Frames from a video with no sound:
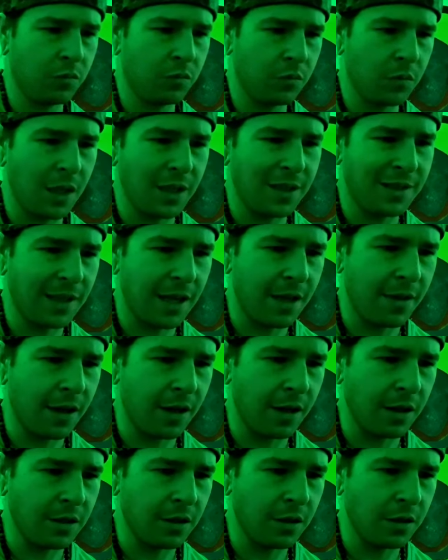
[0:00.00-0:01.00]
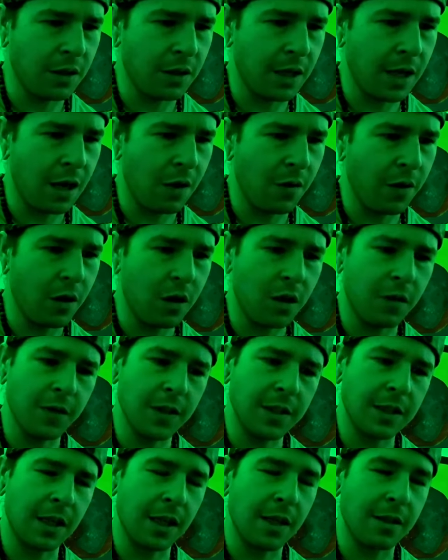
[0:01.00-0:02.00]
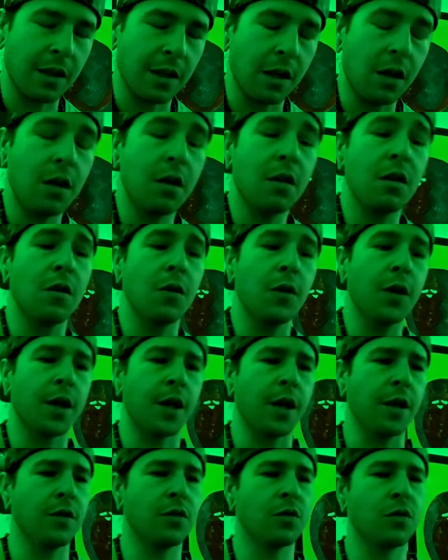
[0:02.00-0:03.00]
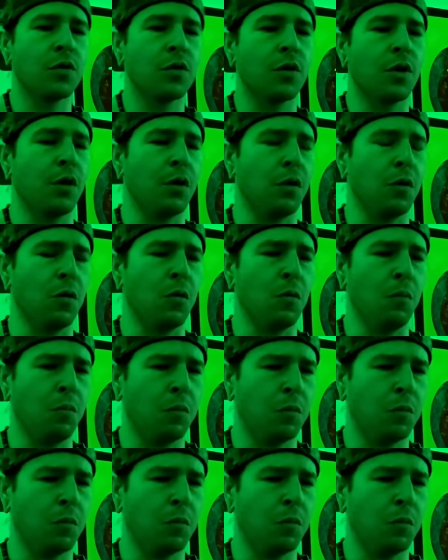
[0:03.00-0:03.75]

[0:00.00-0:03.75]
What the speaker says: I say that until now, and then all of a sudden it's like, oh, okay, so